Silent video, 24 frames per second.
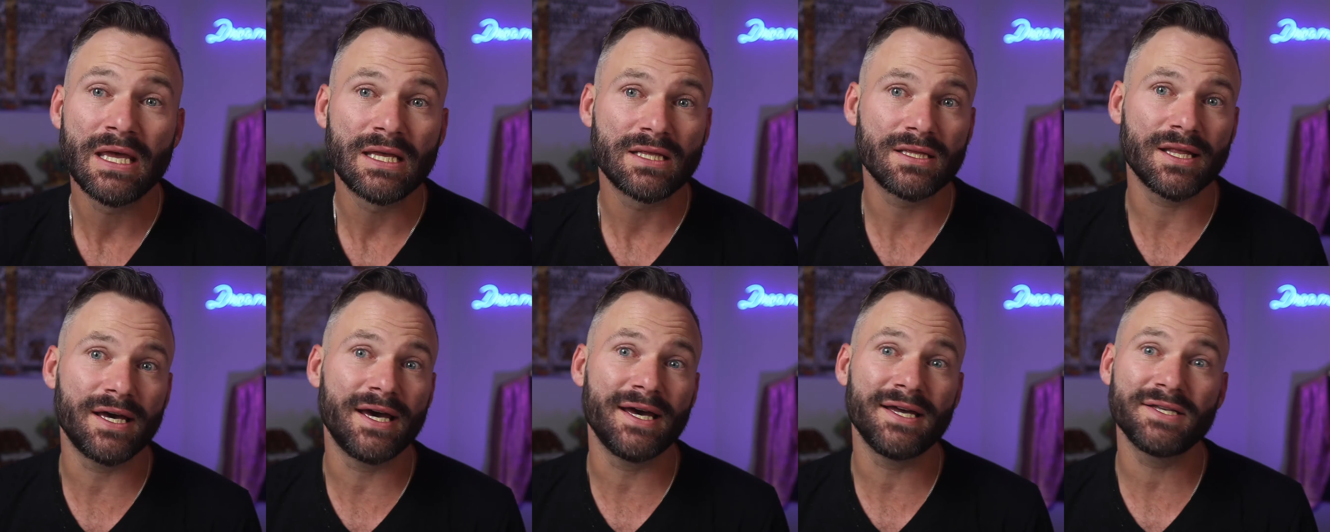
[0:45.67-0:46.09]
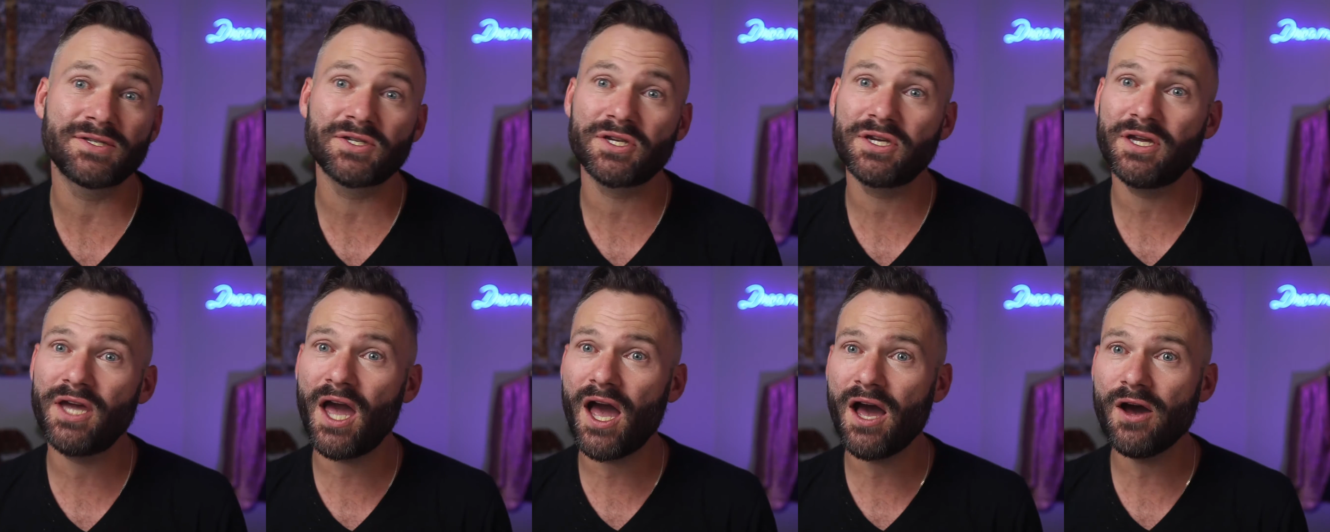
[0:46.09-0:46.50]

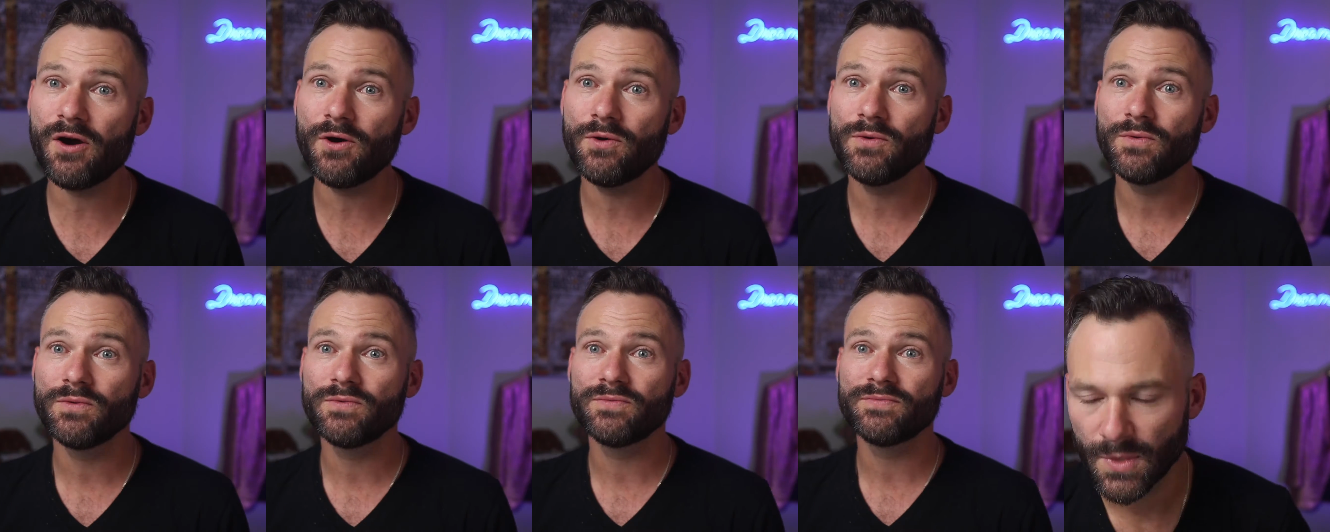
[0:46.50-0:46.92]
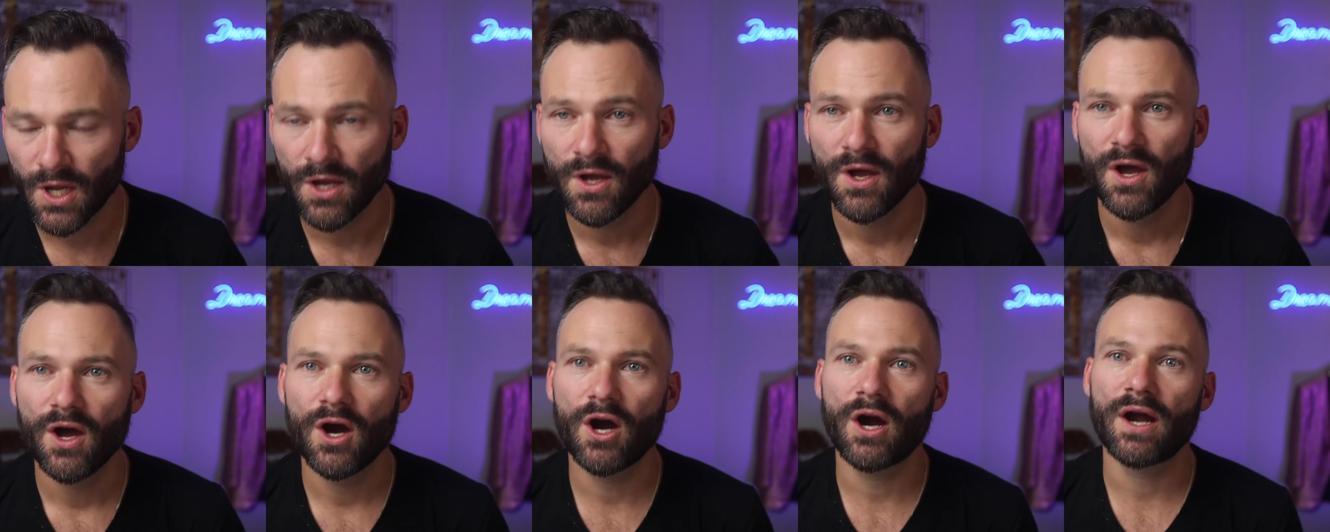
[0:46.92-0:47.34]
Let's go!
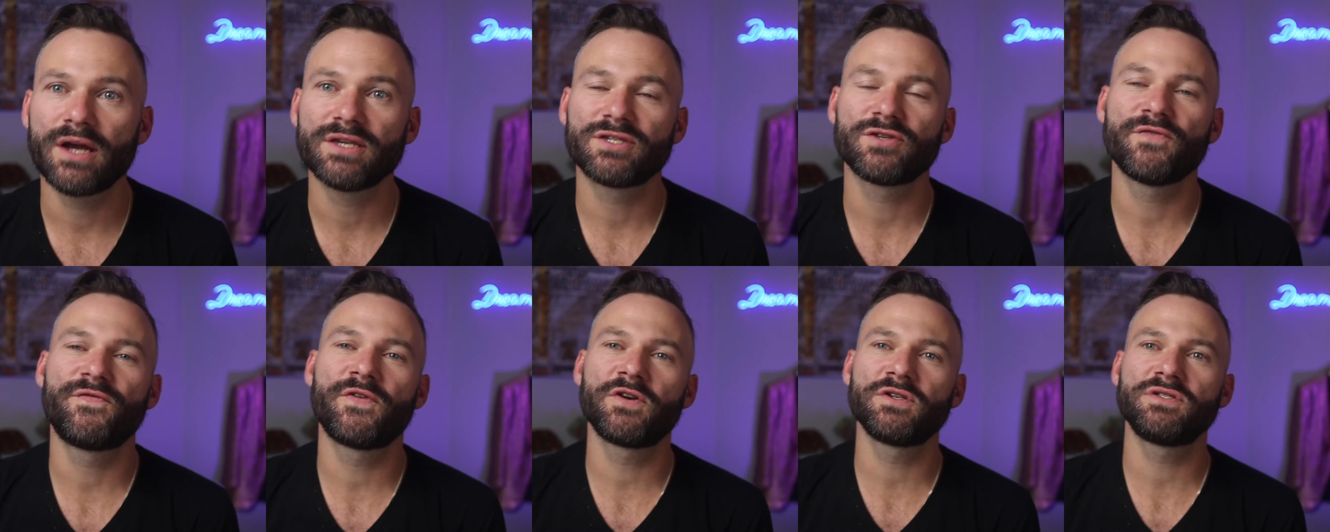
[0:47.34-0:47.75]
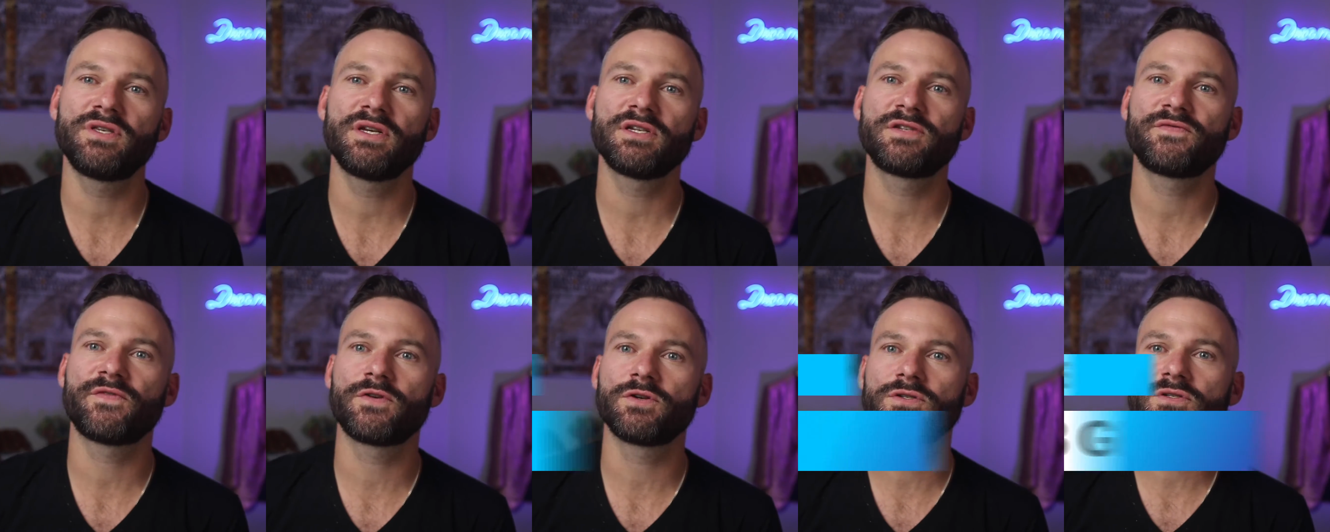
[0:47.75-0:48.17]
All right, so first
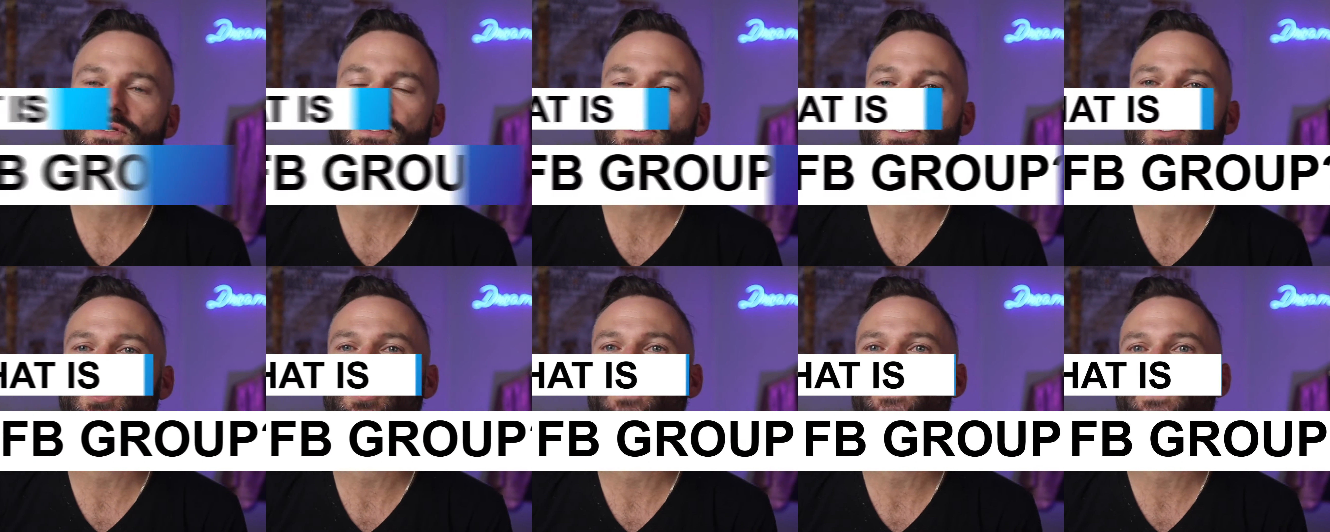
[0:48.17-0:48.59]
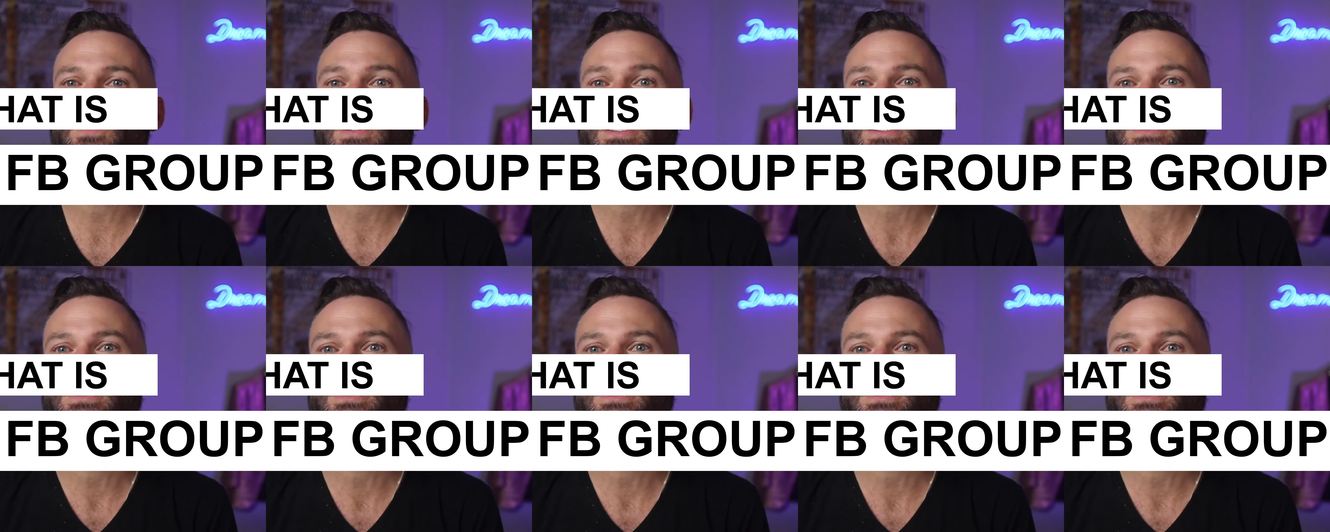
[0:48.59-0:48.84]
things first, let's go over